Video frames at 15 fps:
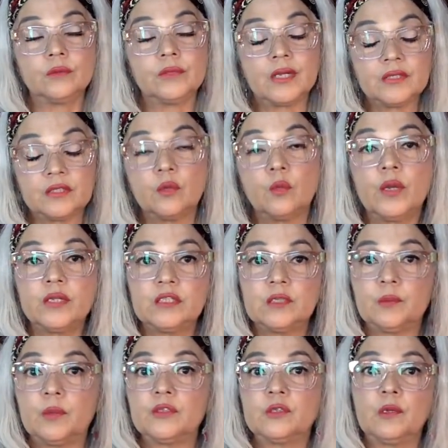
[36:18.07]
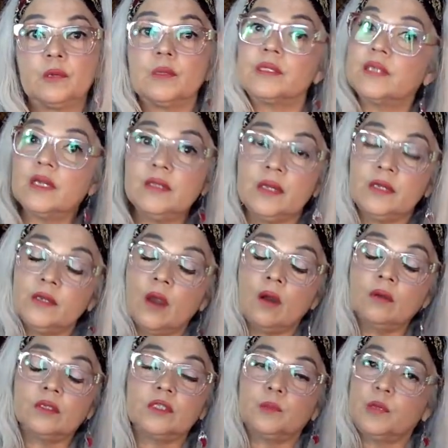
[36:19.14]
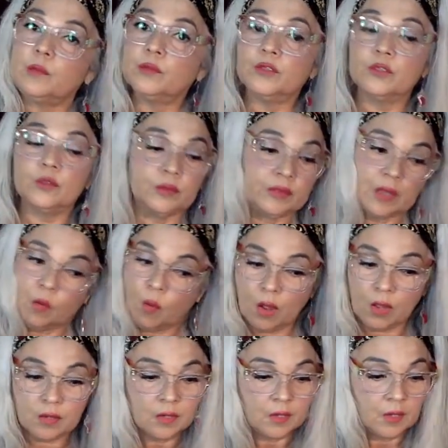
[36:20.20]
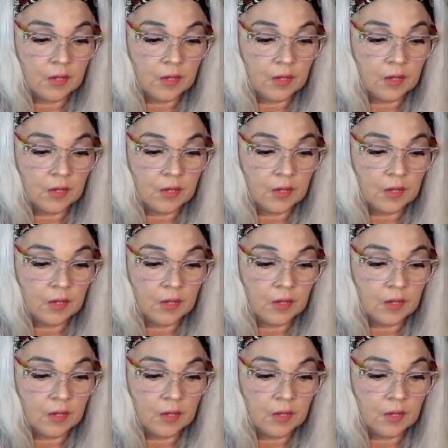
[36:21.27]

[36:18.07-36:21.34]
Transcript: That's the way it's supposed to be. I'm not saying they don't because people do what they want,